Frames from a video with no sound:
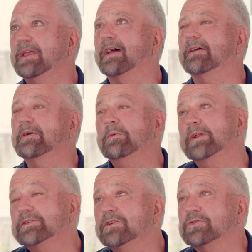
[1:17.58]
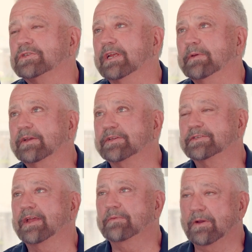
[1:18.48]
Yeah, well, it's interesting because
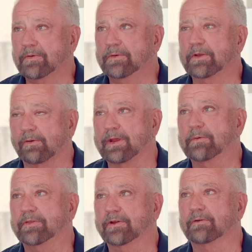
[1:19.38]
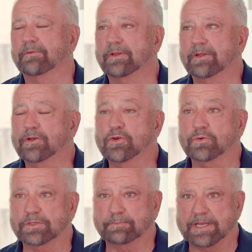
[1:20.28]
I'm going to agree with the
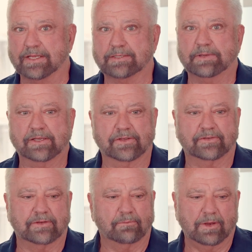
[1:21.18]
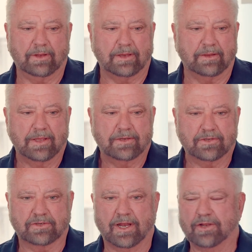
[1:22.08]
news piece, because it really
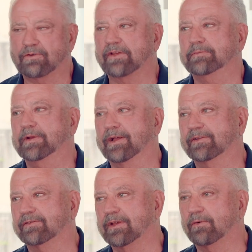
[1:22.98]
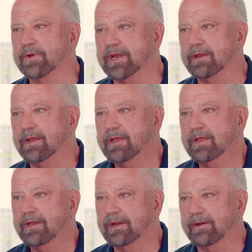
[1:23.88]
just kind of drives me nuts, because I'll read
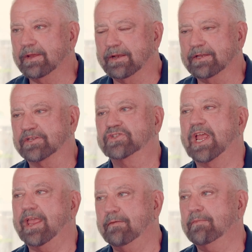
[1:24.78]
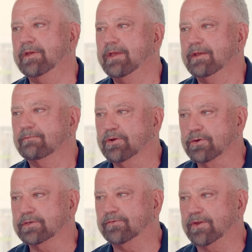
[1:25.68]
in the same
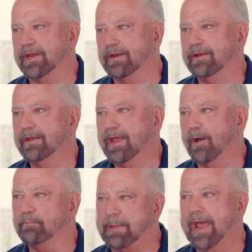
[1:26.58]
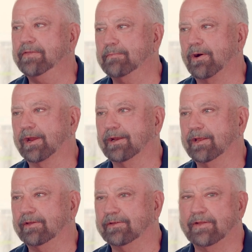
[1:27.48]
news feed how bad the market
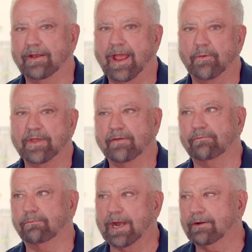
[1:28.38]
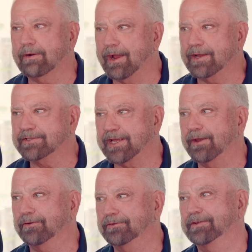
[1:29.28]
is and then how we have record high
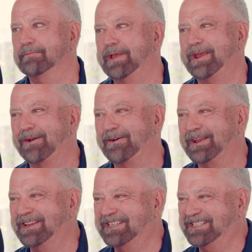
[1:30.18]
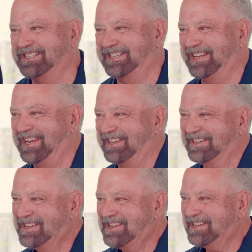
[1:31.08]
sales in the Bay Area. It's just like,
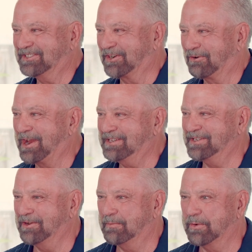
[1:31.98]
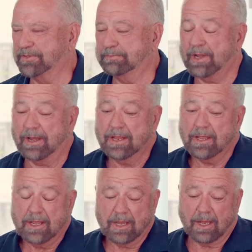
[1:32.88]
it's crazy almost. But
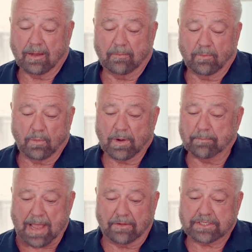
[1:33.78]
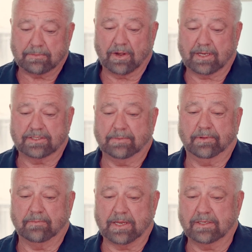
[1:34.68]
what a balanced market
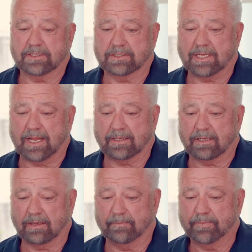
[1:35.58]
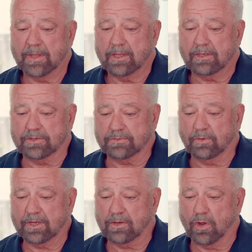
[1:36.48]
simply means is that there's
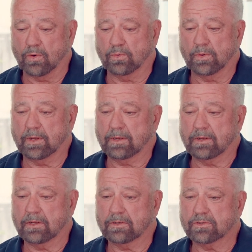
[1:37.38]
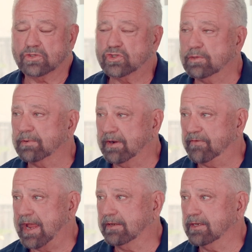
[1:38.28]
really no super
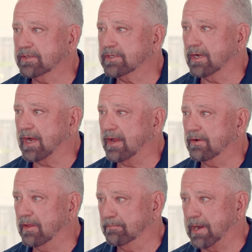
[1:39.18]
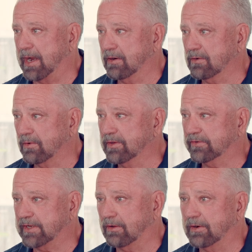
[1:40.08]
advantage to either the buyer or the
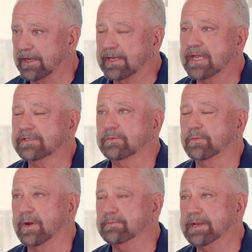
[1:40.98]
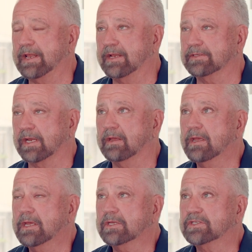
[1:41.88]
seller. In the case of where I mean that is like
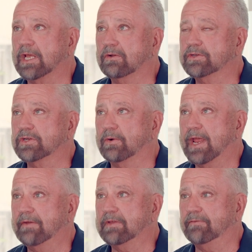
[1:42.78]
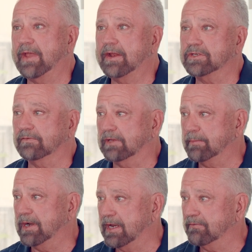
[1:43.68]
sellers don't have the advantage of
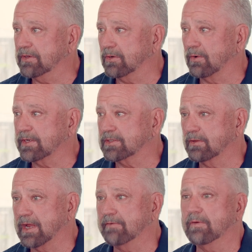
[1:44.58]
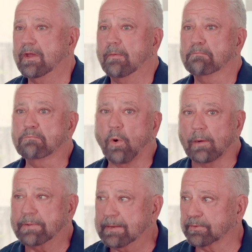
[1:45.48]
limited inventory, so they have
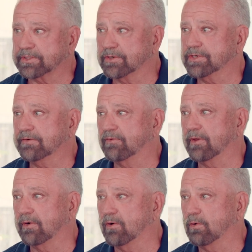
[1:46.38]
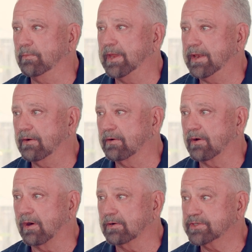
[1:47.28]
more people searching for their home than there are